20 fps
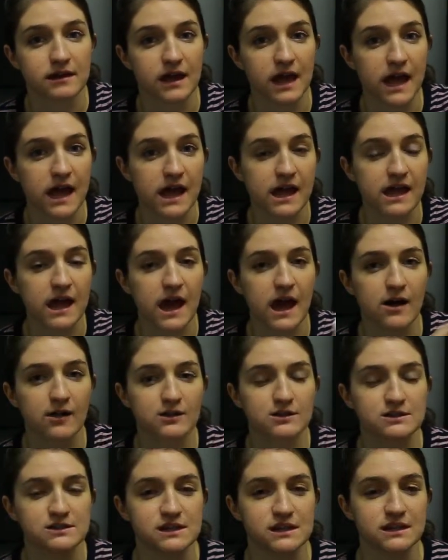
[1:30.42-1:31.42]

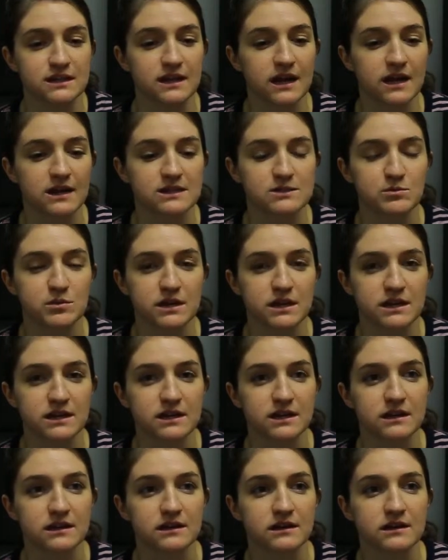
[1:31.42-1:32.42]
Allison has
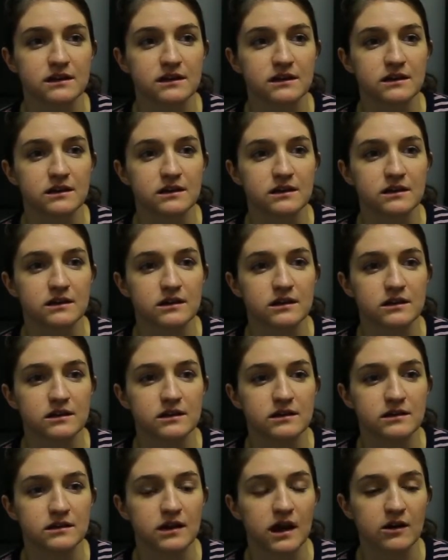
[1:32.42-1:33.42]
been
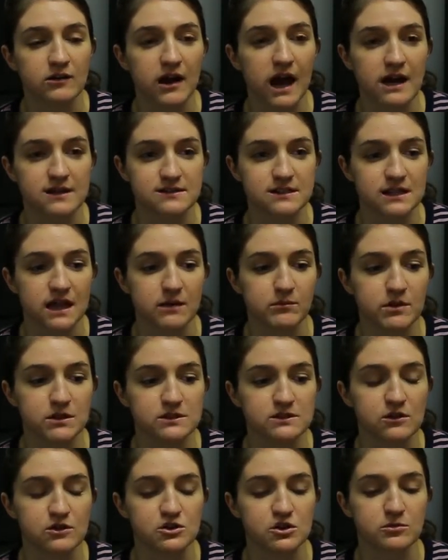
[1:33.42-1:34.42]
harassing them on
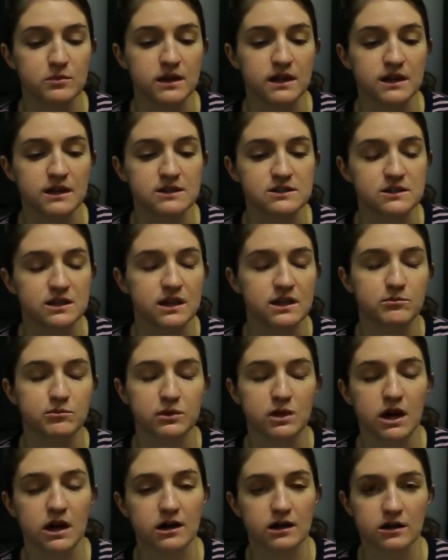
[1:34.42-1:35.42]
social media, so they
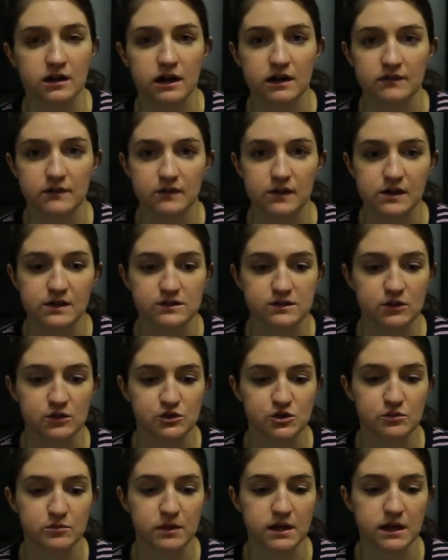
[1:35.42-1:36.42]
block her off of all
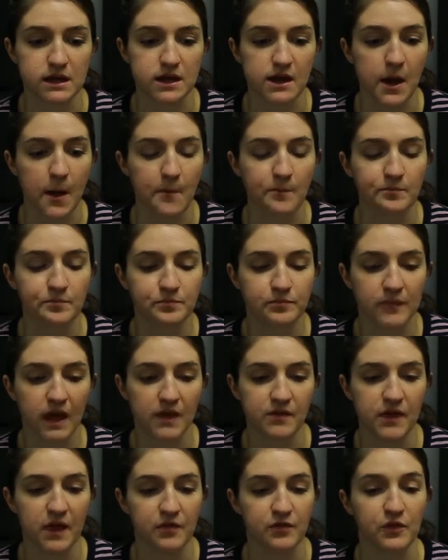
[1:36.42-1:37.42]
social media.
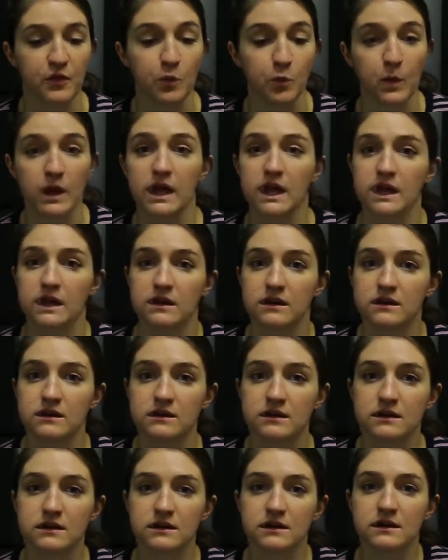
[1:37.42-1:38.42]
And then the
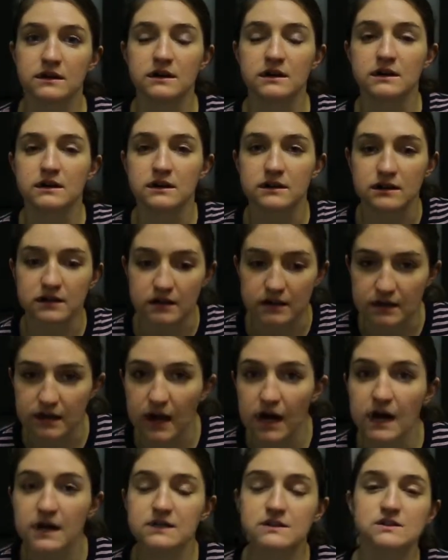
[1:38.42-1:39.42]
wind
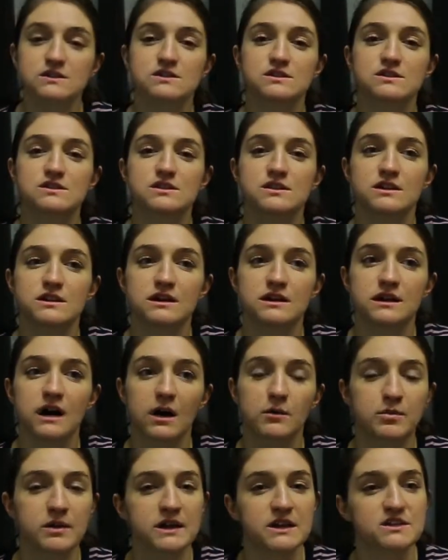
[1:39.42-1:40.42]
gusts
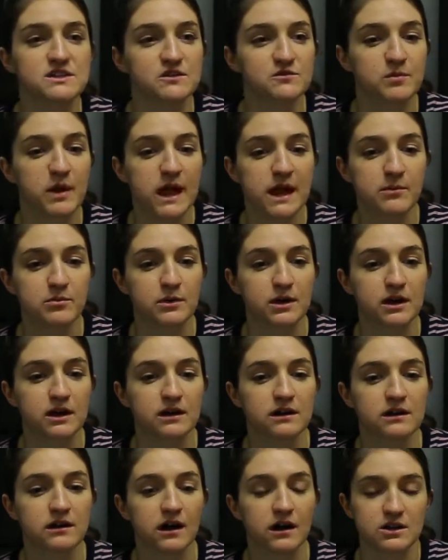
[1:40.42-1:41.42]
a piece of
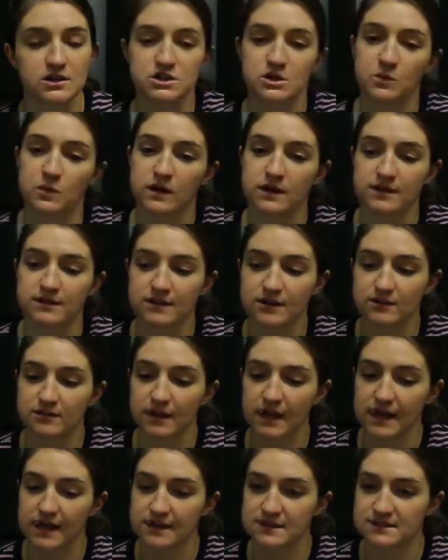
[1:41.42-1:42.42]
paper onto one of their
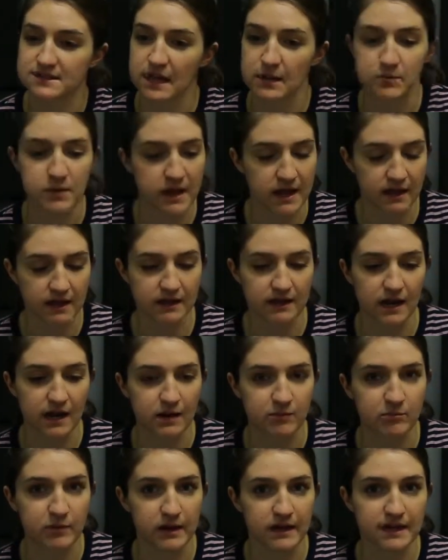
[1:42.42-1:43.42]
legs, and they pick it
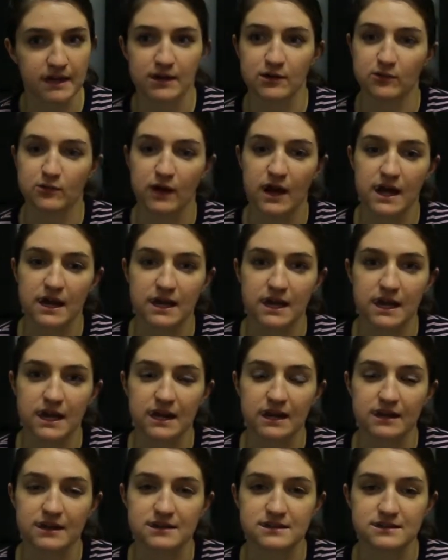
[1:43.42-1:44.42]
up, and in red
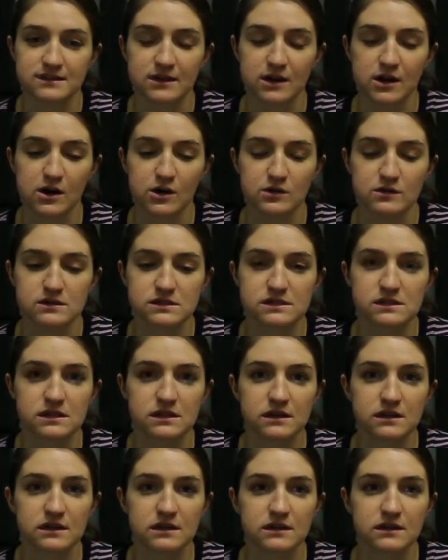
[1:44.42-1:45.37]
ink it goes